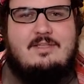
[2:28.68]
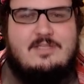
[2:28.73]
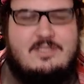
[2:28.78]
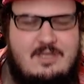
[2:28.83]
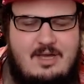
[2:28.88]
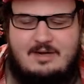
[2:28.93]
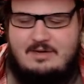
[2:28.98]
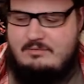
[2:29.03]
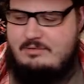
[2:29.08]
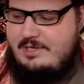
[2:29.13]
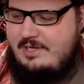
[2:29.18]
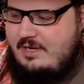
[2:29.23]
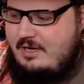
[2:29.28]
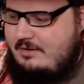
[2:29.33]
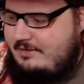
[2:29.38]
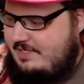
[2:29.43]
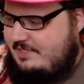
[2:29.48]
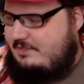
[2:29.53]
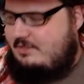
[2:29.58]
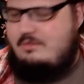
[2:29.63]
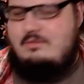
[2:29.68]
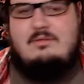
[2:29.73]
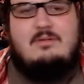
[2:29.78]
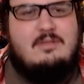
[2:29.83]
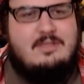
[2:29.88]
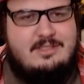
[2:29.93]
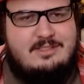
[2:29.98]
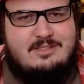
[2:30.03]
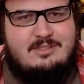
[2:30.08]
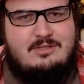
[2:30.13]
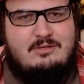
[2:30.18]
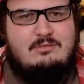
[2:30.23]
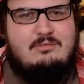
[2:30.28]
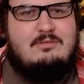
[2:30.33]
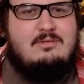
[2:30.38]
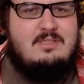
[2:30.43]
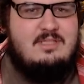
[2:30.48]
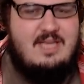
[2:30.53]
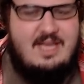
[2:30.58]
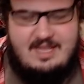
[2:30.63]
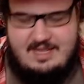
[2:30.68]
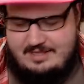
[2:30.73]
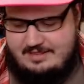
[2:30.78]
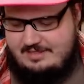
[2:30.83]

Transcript: The Sonic we know, he's cool. He's a cool guy.